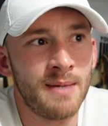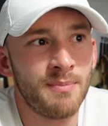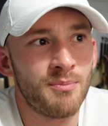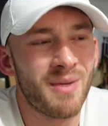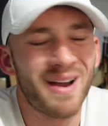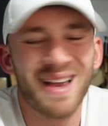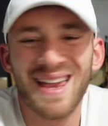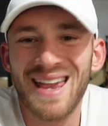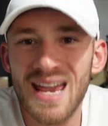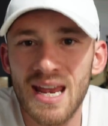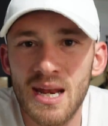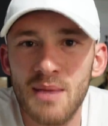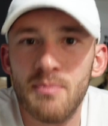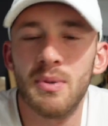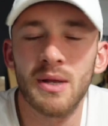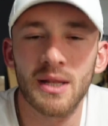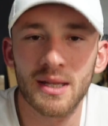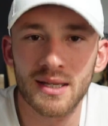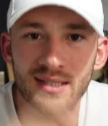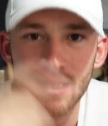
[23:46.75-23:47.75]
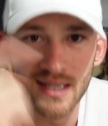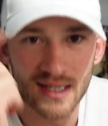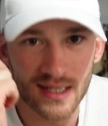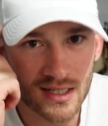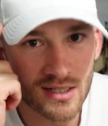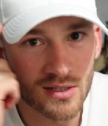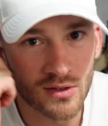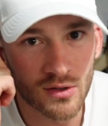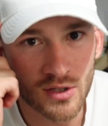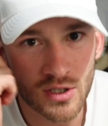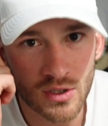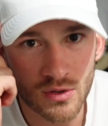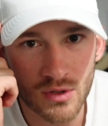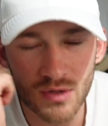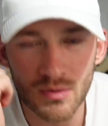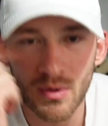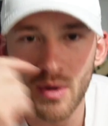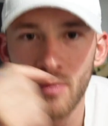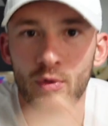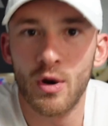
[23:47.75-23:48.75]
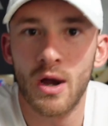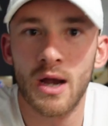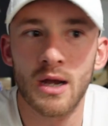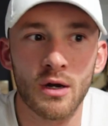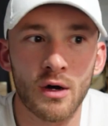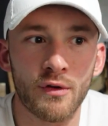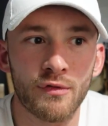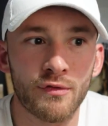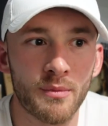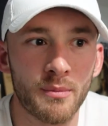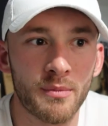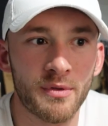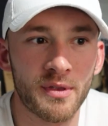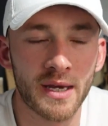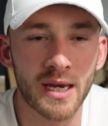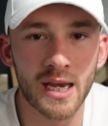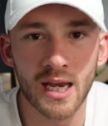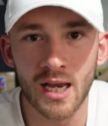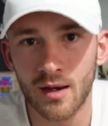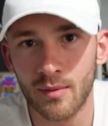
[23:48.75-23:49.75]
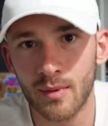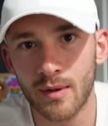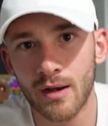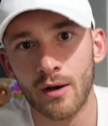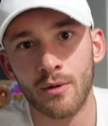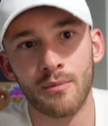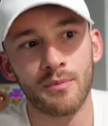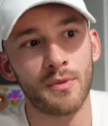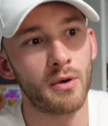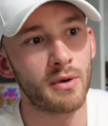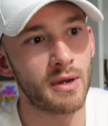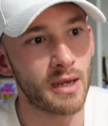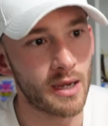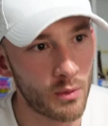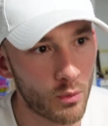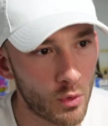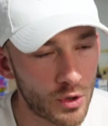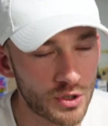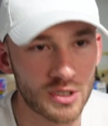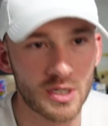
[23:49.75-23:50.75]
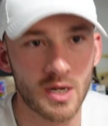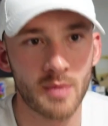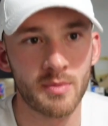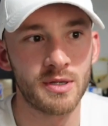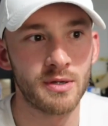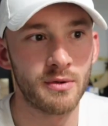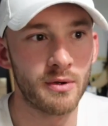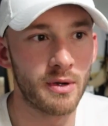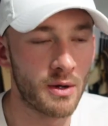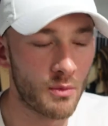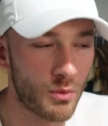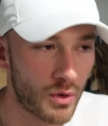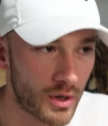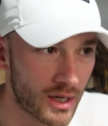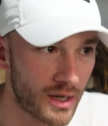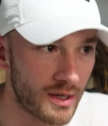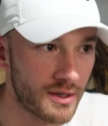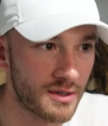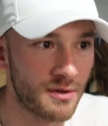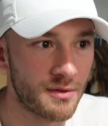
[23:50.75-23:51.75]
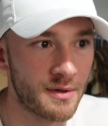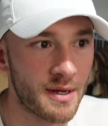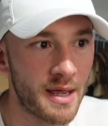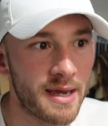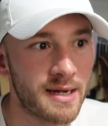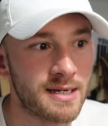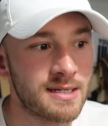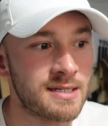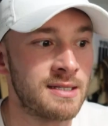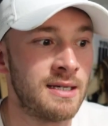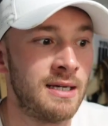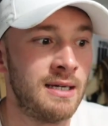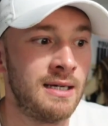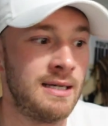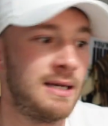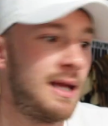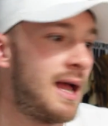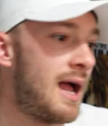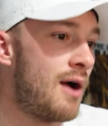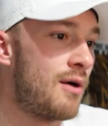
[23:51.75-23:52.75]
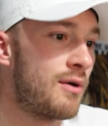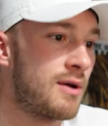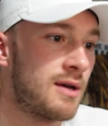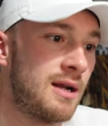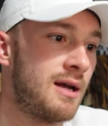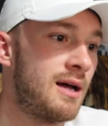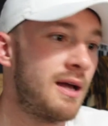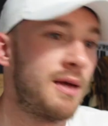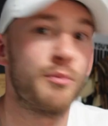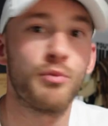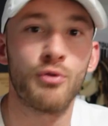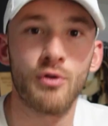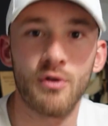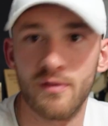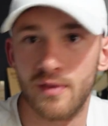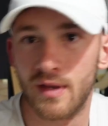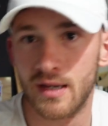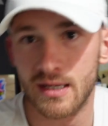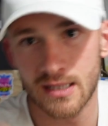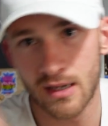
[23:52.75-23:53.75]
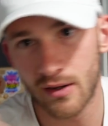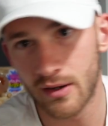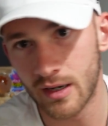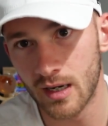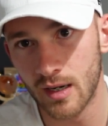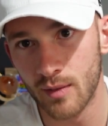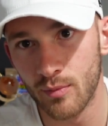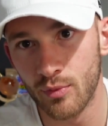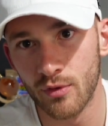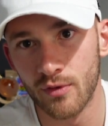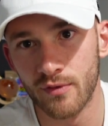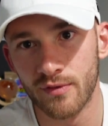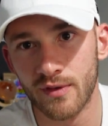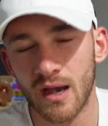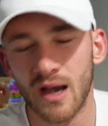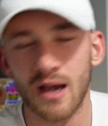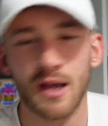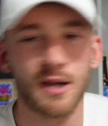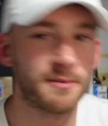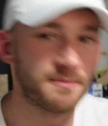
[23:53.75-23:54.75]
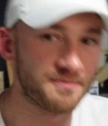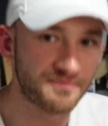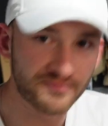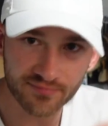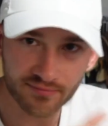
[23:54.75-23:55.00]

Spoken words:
my inability to sort of switch my brain off from thinking about, okay, what should I be doing? What can I do next? How can I improve this? How can I improve that? And